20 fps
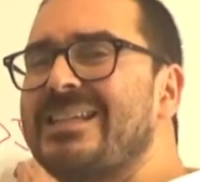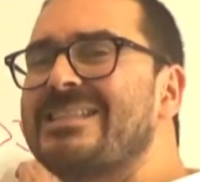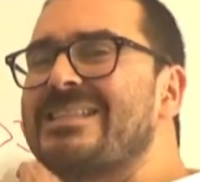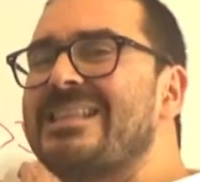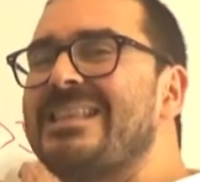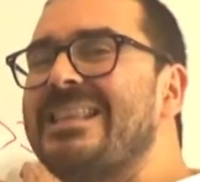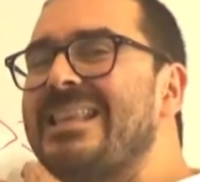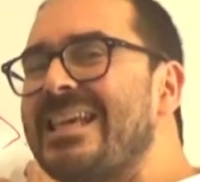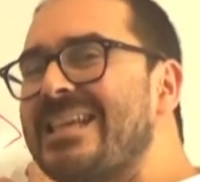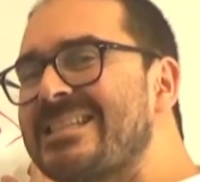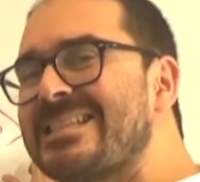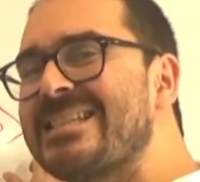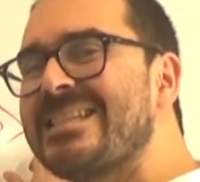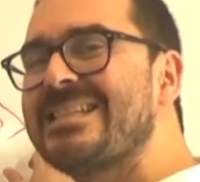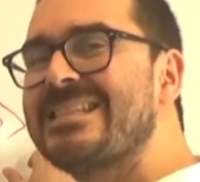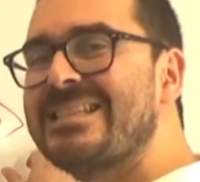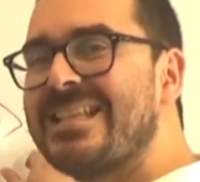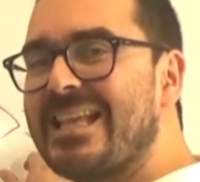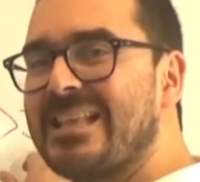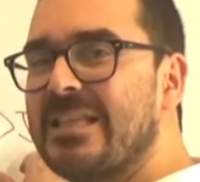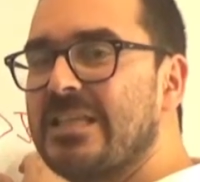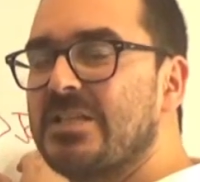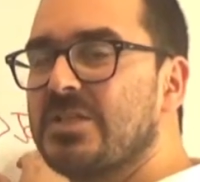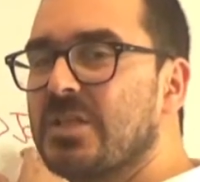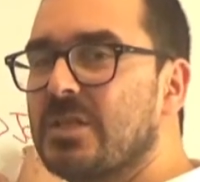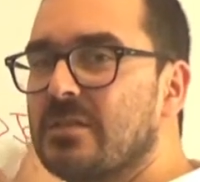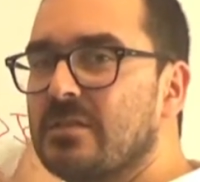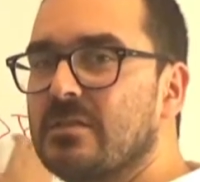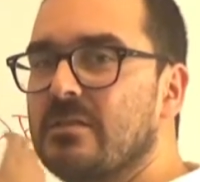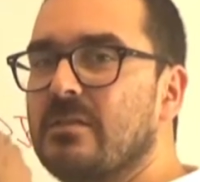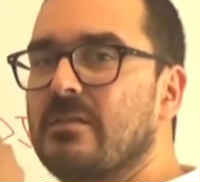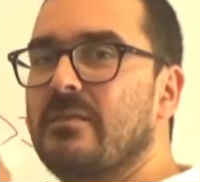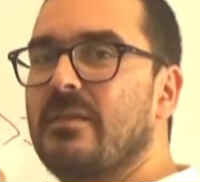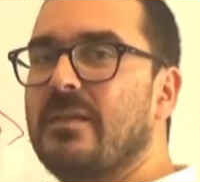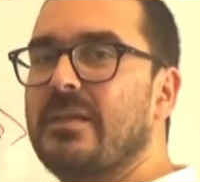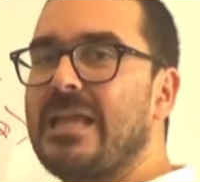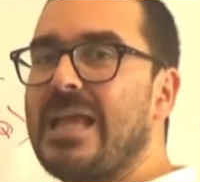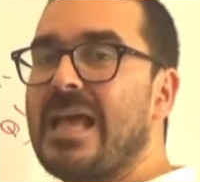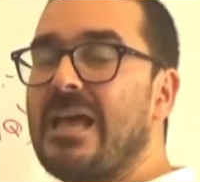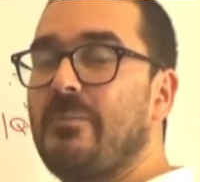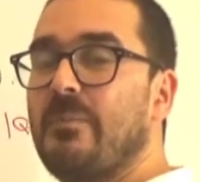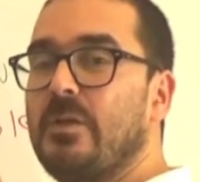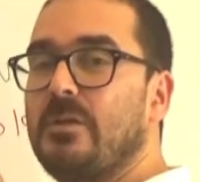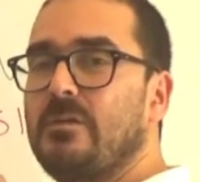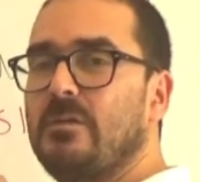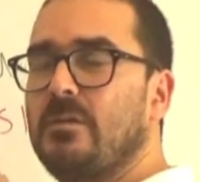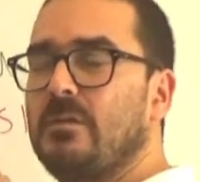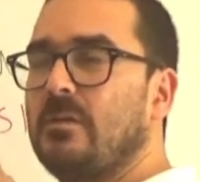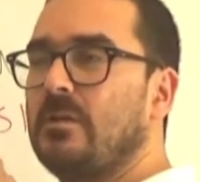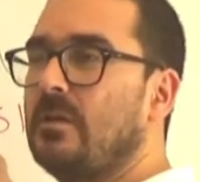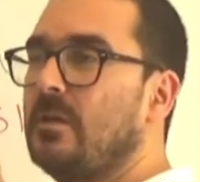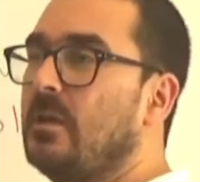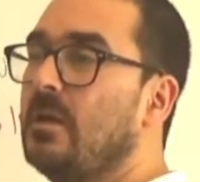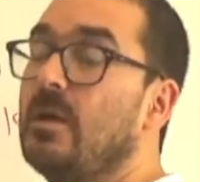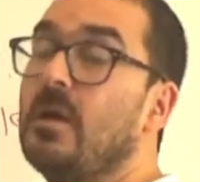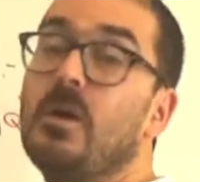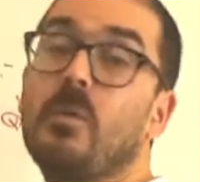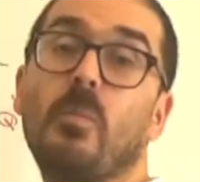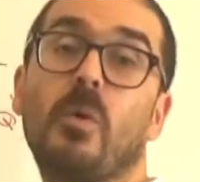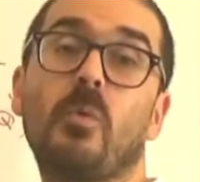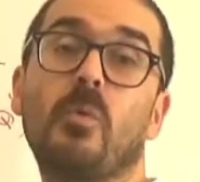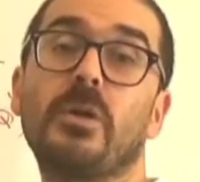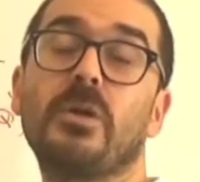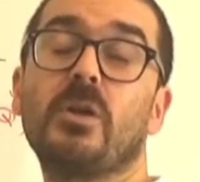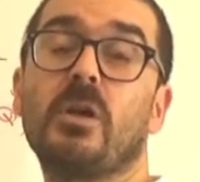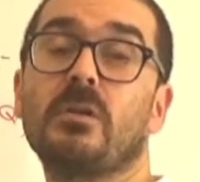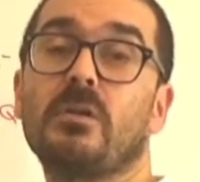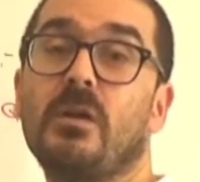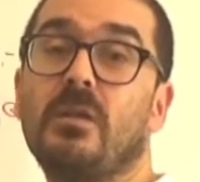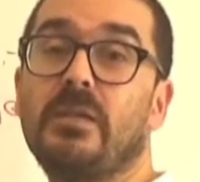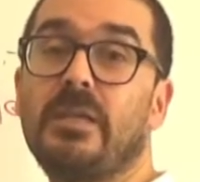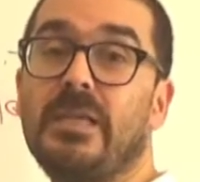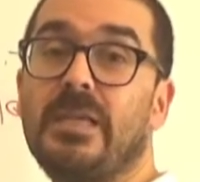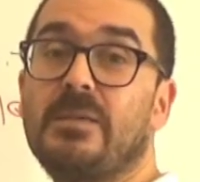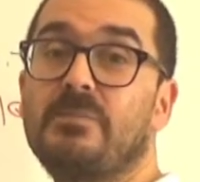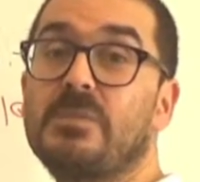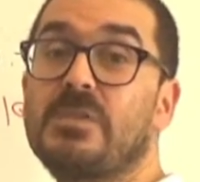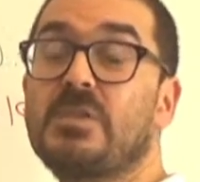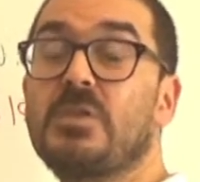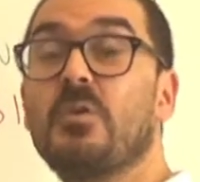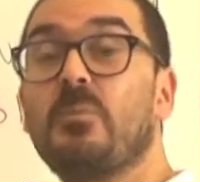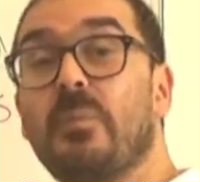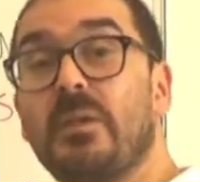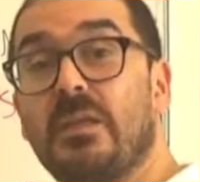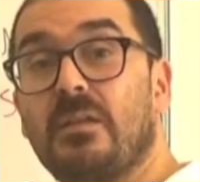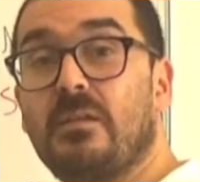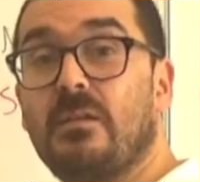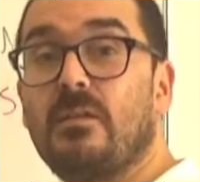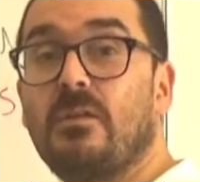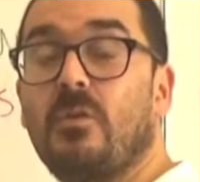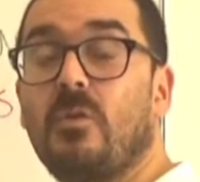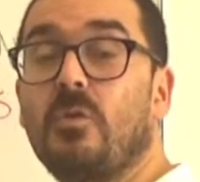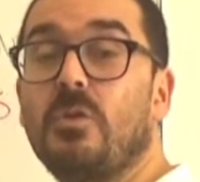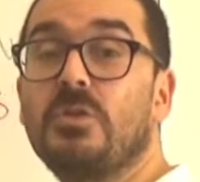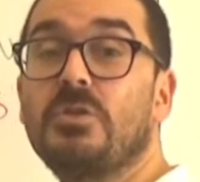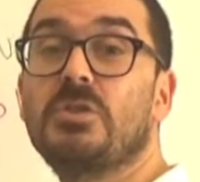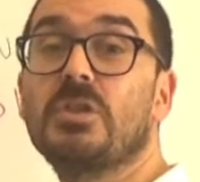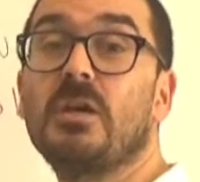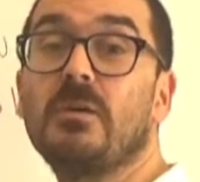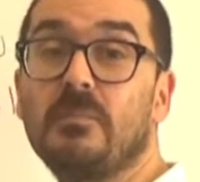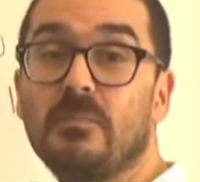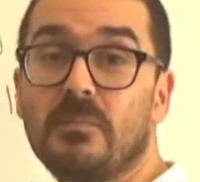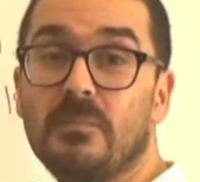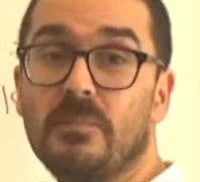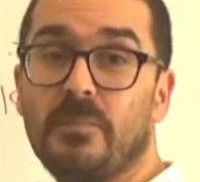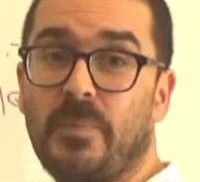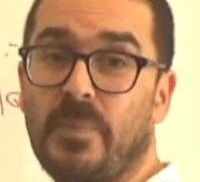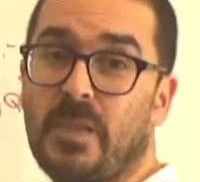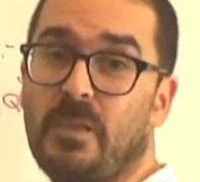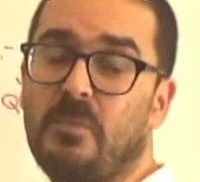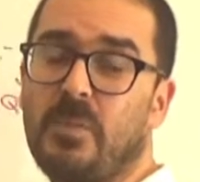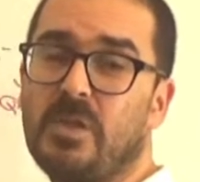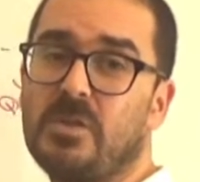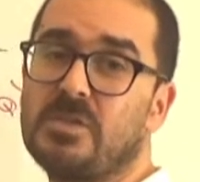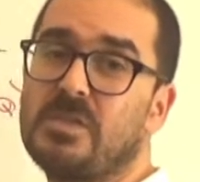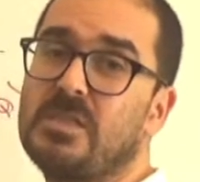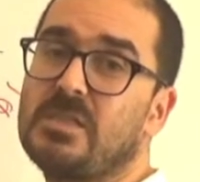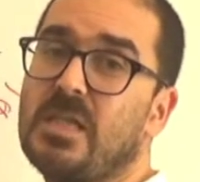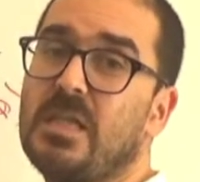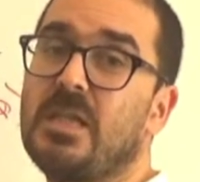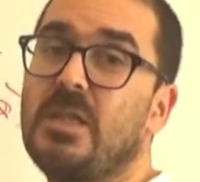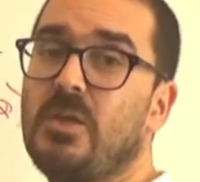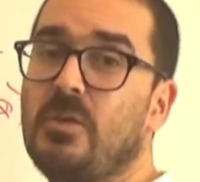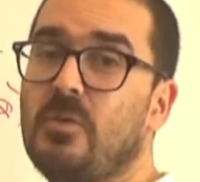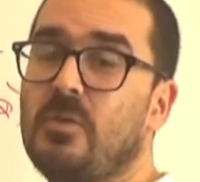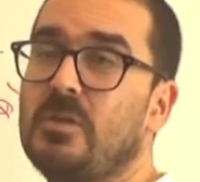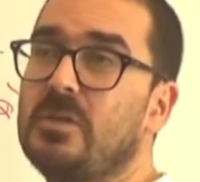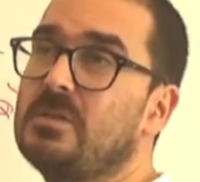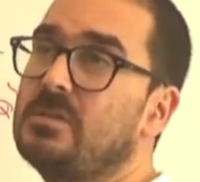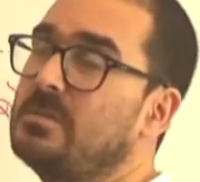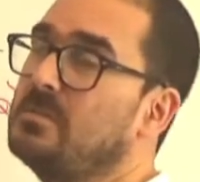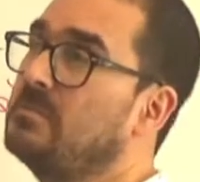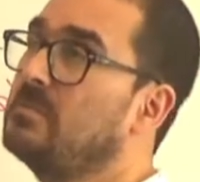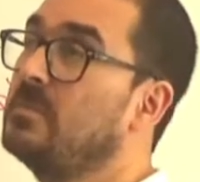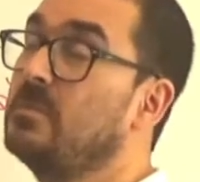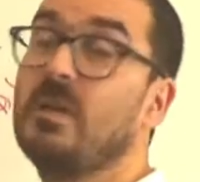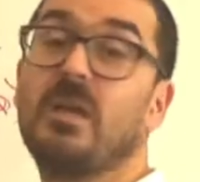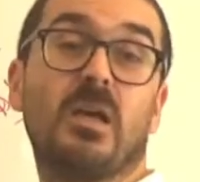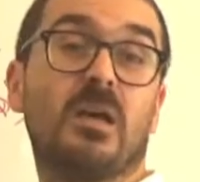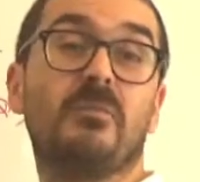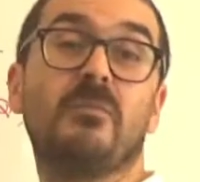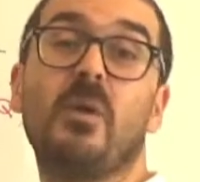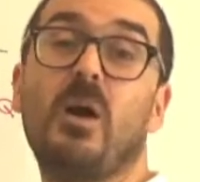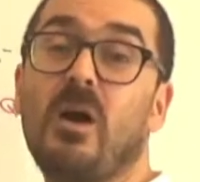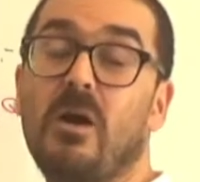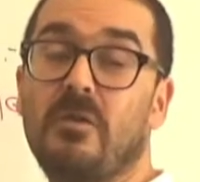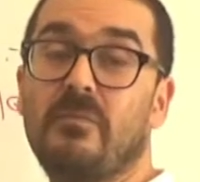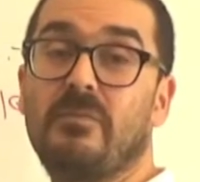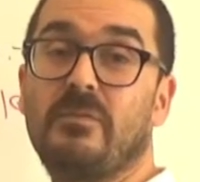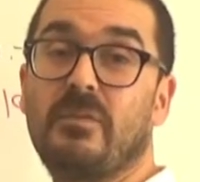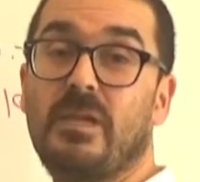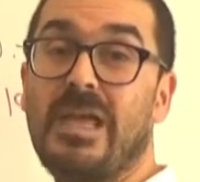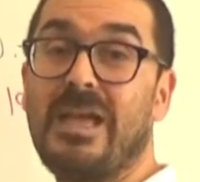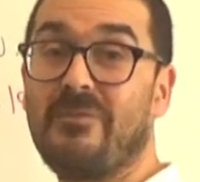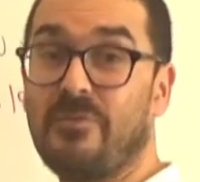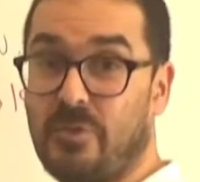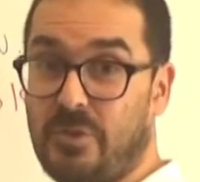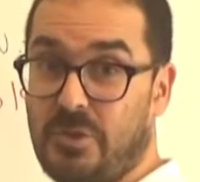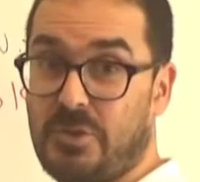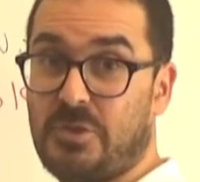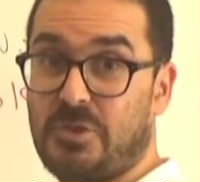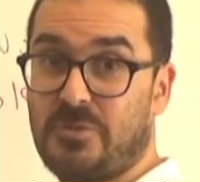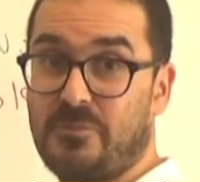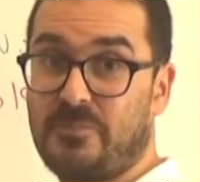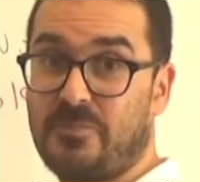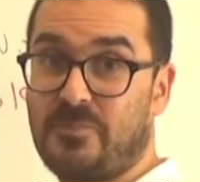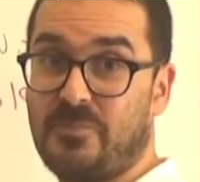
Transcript: is less intelligent than Abbott, but we're not calling him stupid or dumb because his IQ is above average.